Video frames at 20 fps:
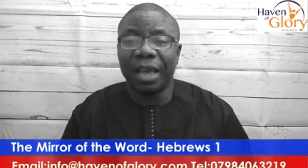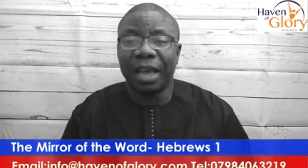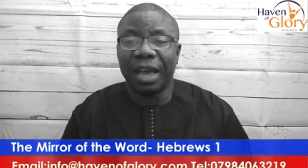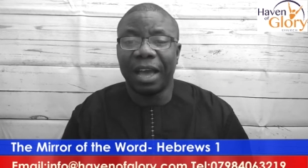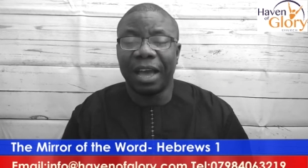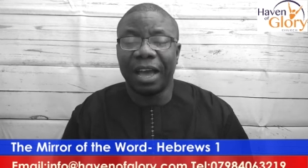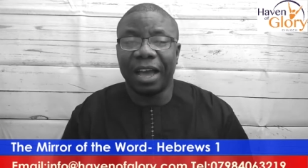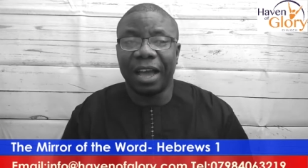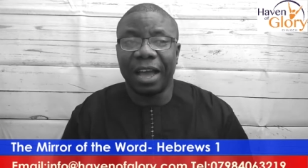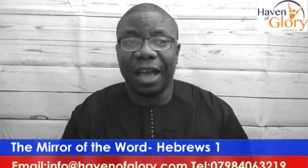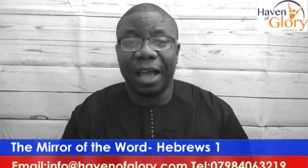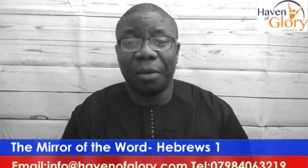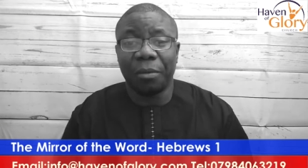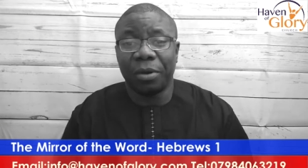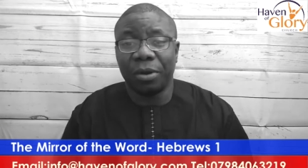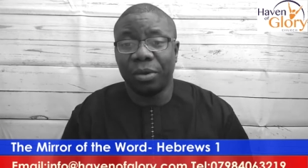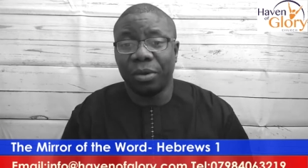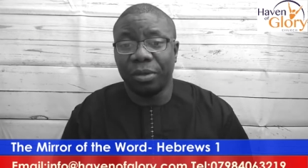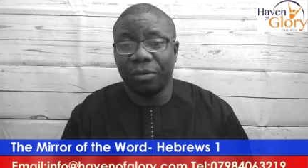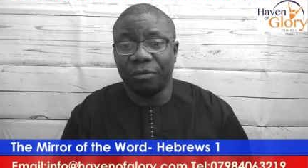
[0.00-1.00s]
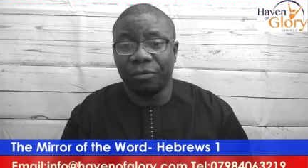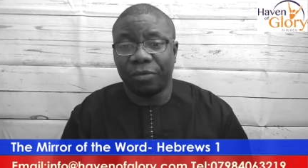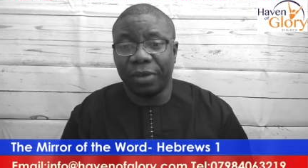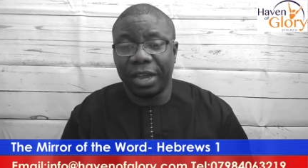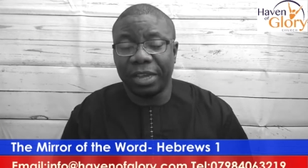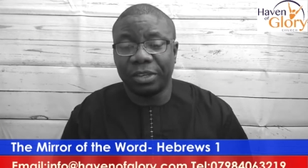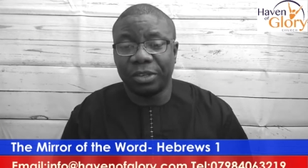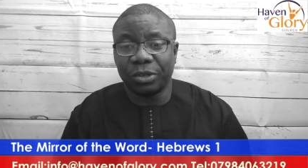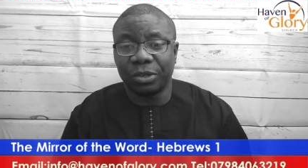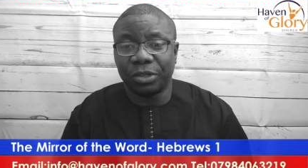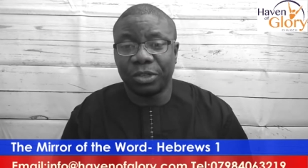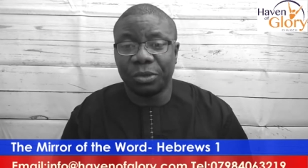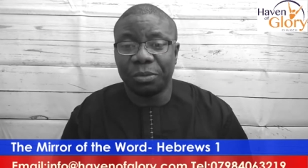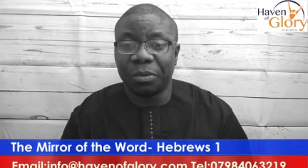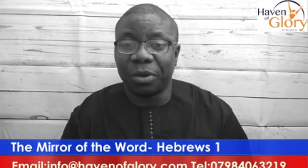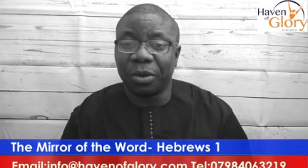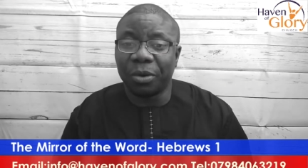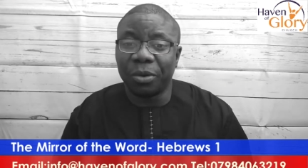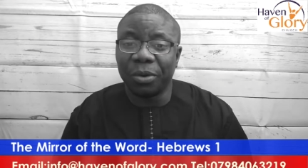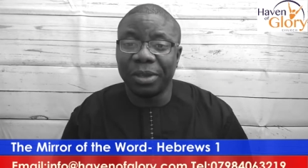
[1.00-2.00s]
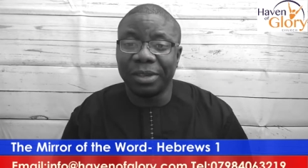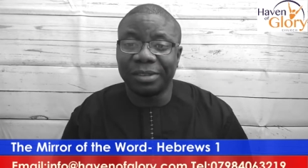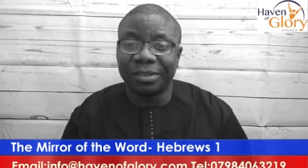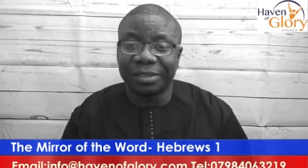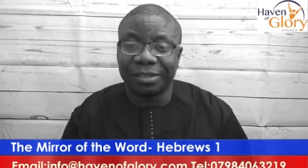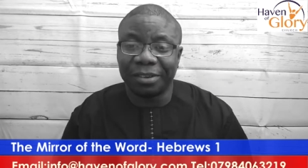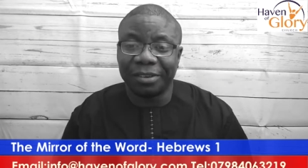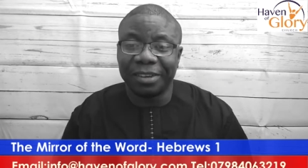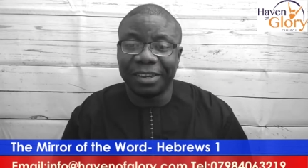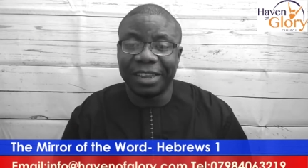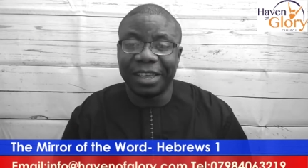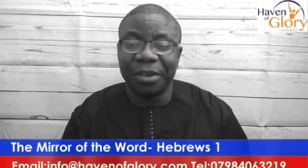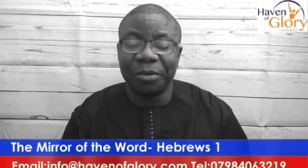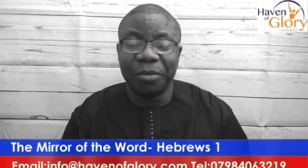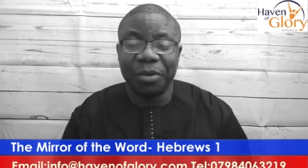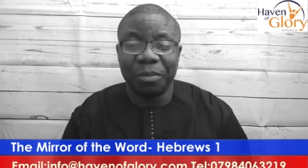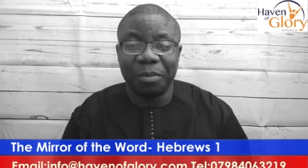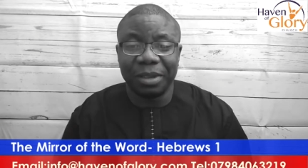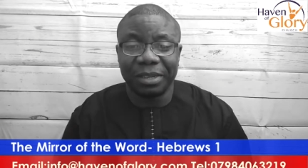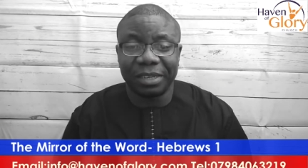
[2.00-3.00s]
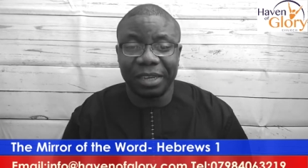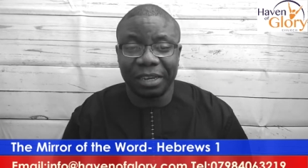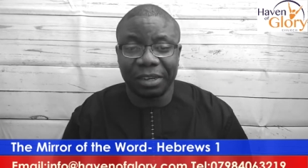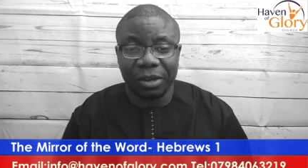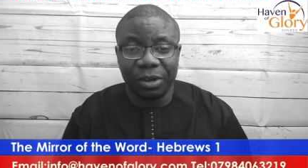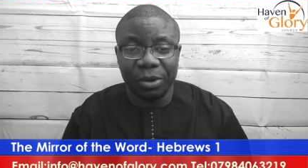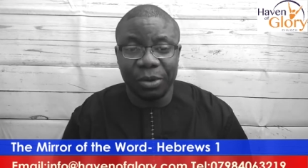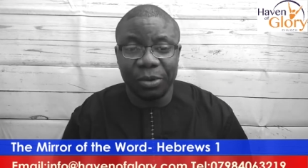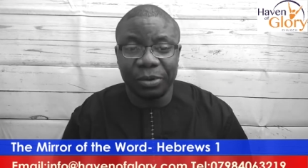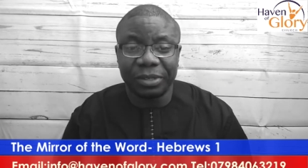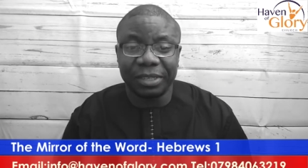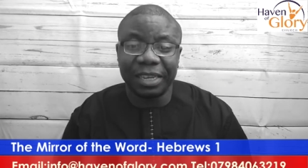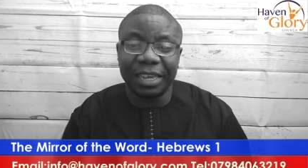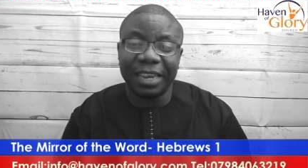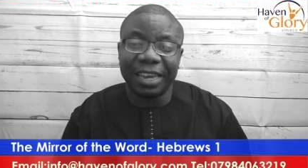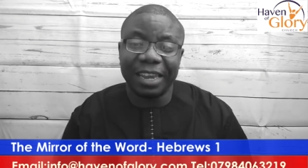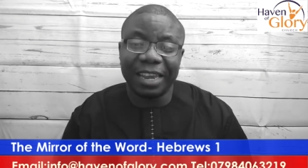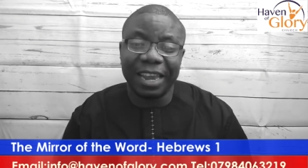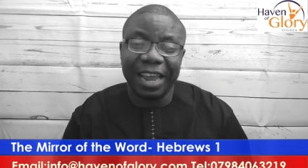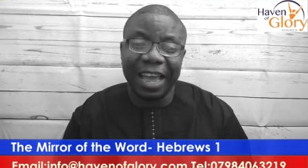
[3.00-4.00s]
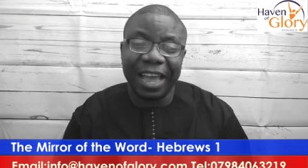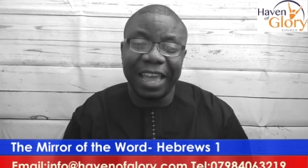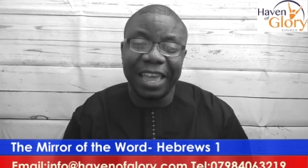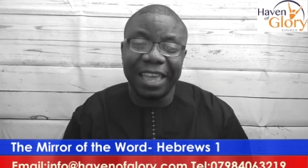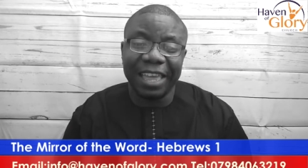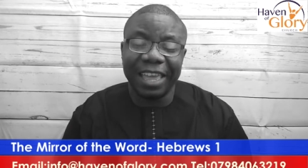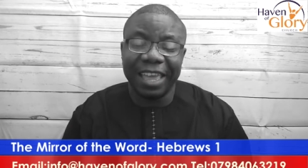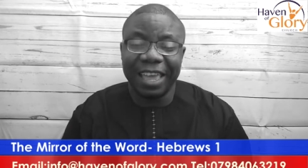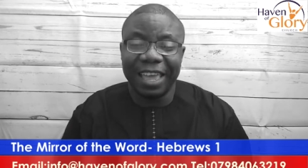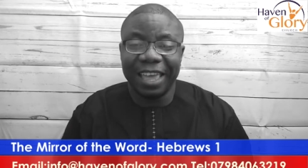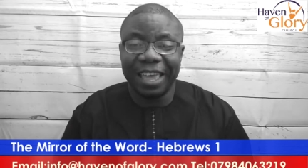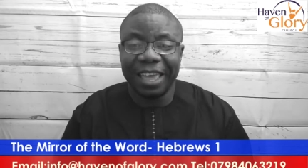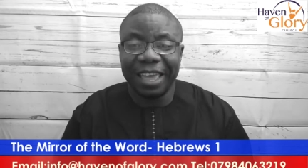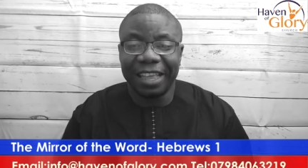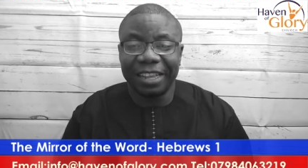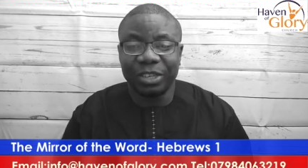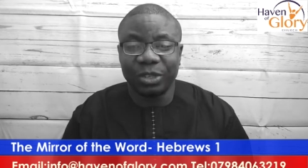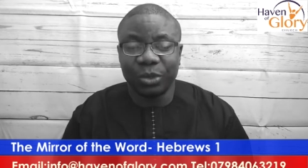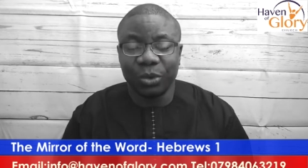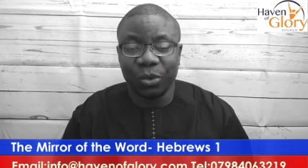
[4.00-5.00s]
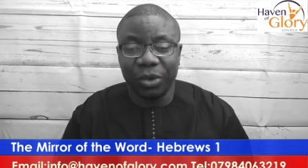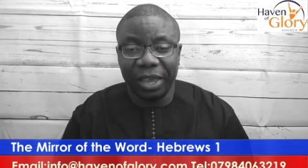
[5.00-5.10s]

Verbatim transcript: Uh, I want to invite you. Tomorrow is Sunday. We meet at Luton 9 to